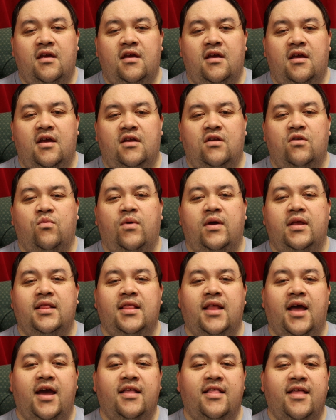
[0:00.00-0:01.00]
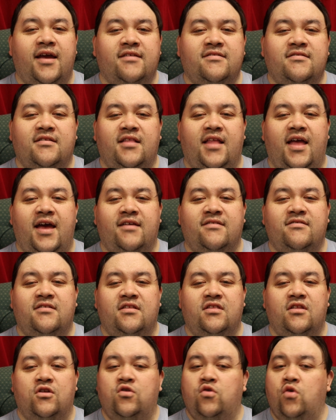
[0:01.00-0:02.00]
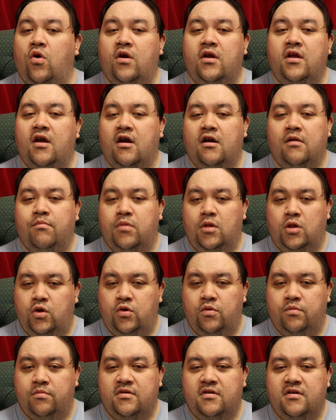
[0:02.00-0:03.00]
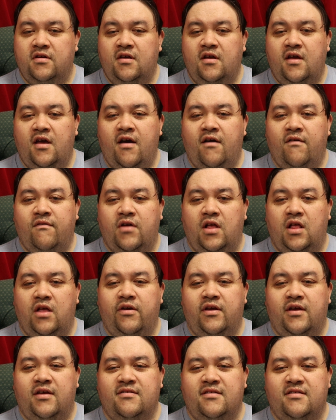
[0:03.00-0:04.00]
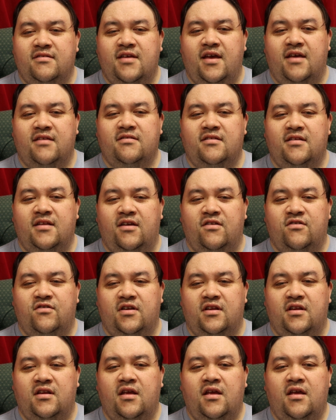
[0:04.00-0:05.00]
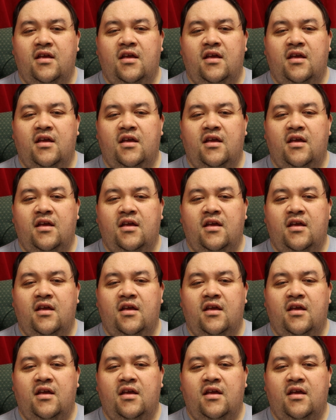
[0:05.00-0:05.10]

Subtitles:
and When Lilacs Last in the Dooryard Bloomed, following his assassination,